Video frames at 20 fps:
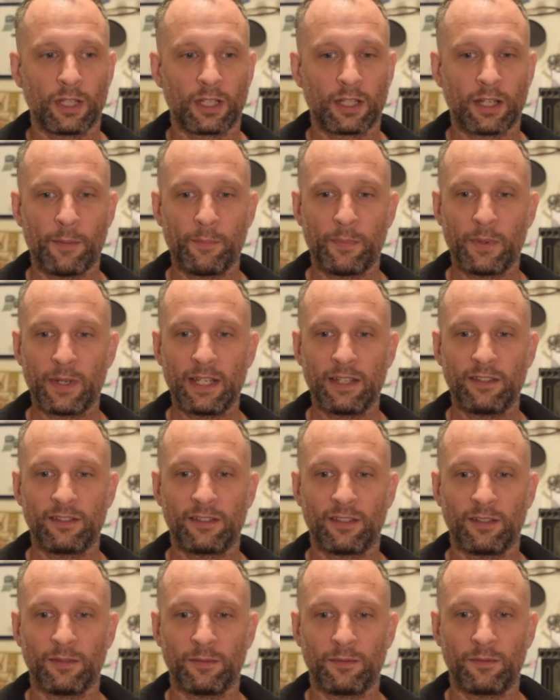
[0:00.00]
companies
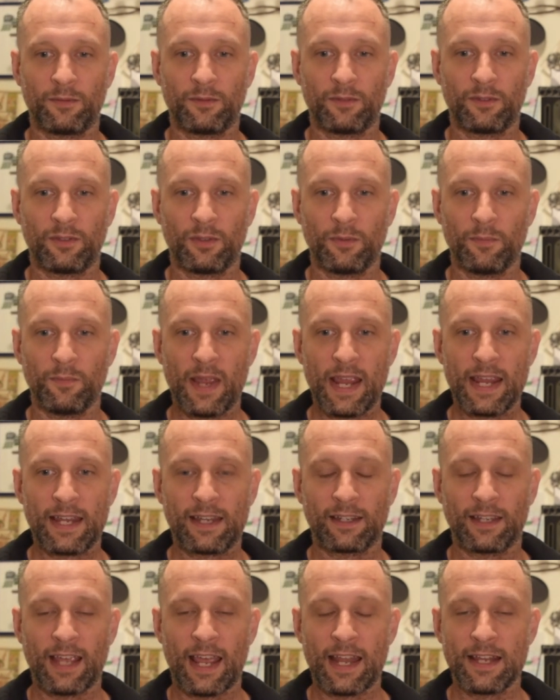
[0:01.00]
to
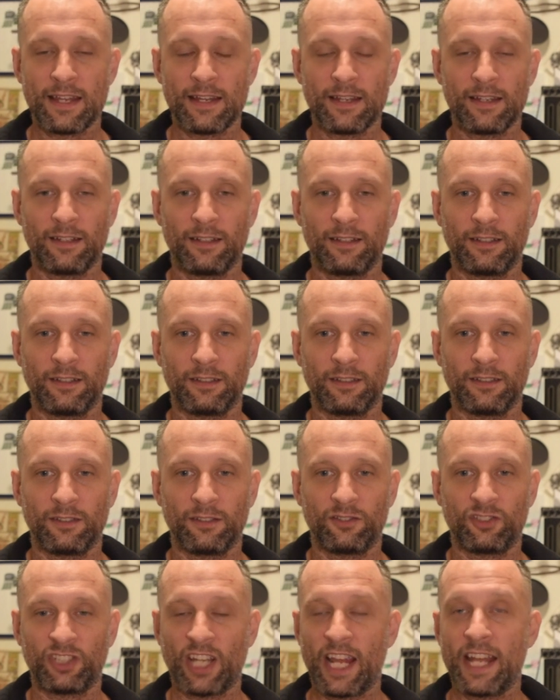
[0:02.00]
make any
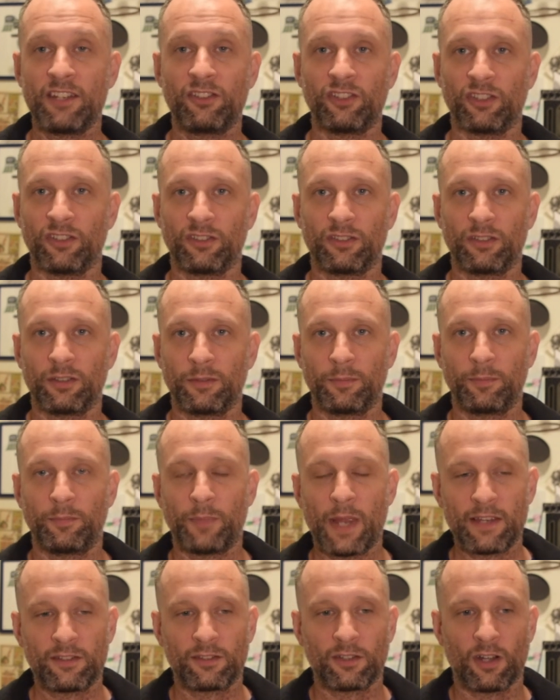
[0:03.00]
changes
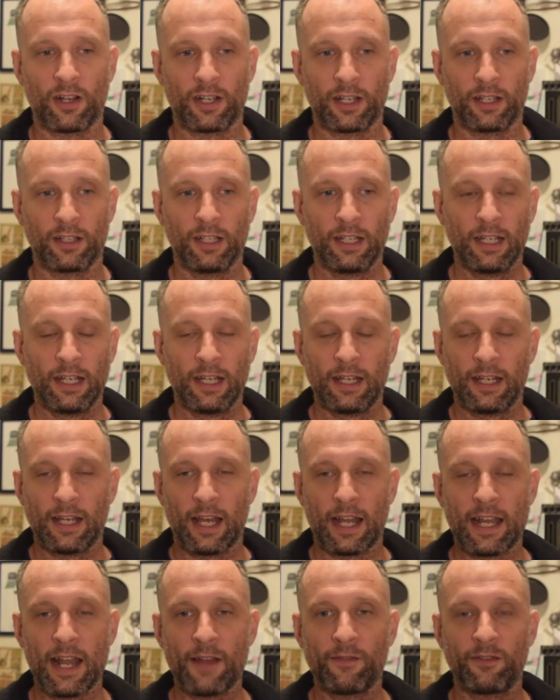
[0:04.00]
based on it.
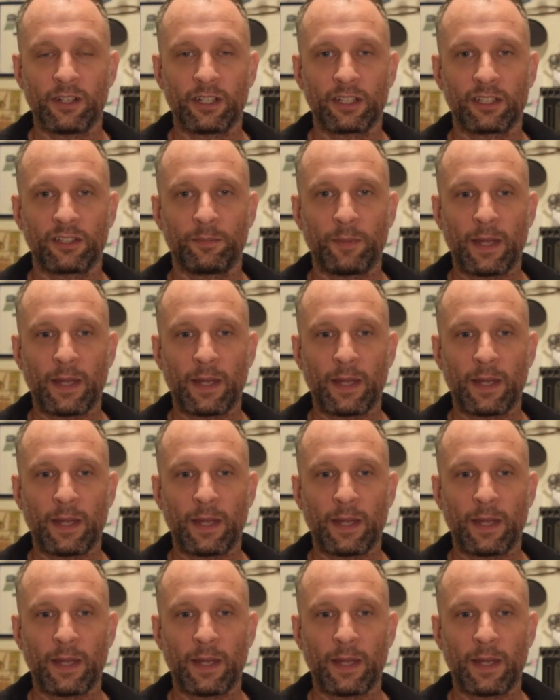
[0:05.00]
I never